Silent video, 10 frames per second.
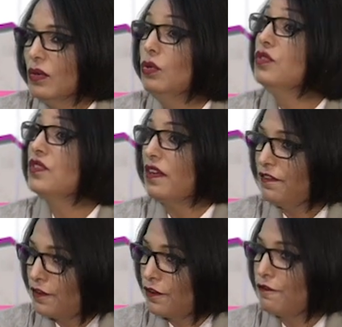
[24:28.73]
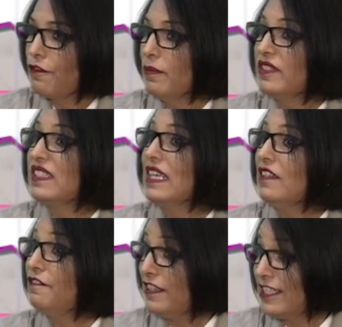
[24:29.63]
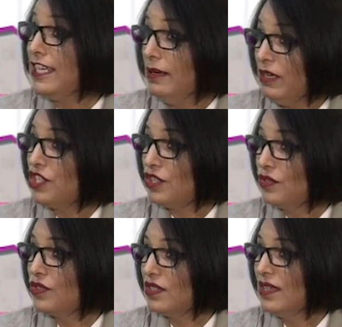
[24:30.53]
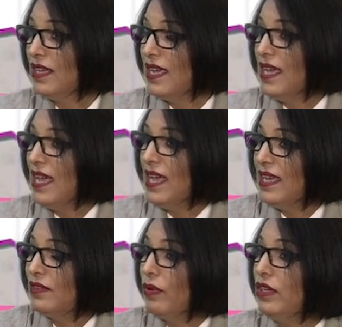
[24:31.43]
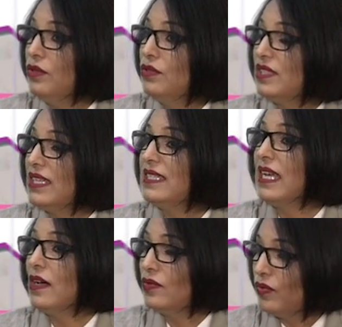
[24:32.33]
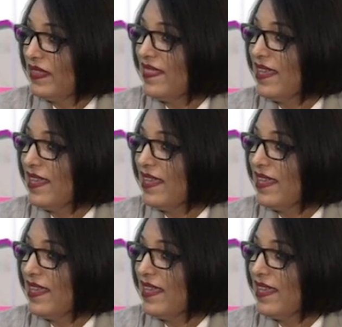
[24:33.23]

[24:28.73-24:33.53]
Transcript: suffer from self-esteem issues. And when you sit down with